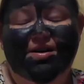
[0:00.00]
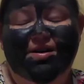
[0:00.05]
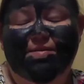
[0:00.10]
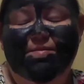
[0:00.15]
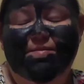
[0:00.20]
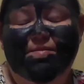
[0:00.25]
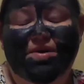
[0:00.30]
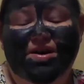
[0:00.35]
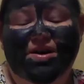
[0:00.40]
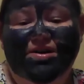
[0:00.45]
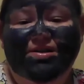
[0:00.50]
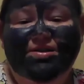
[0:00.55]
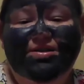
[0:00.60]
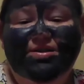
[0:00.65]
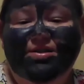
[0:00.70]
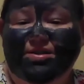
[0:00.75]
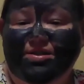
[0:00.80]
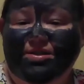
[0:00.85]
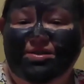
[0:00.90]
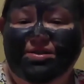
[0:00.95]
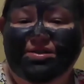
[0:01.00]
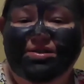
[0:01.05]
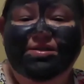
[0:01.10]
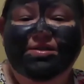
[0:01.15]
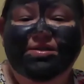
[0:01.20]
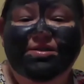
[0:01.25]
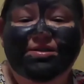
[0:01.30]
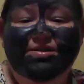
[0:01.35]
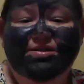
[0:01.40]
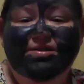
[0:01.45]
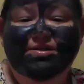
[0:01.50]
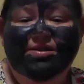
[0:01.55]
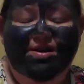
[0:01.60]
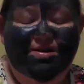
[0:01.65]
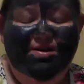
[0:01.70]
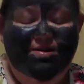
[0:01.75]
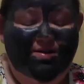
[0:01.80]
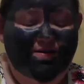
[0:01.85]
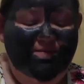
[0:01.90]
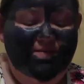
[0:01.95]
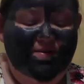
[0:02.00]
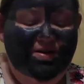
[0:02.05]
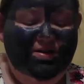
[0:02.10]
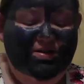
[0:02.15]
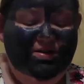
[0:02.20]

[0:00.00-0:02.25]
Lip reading: must because I love it.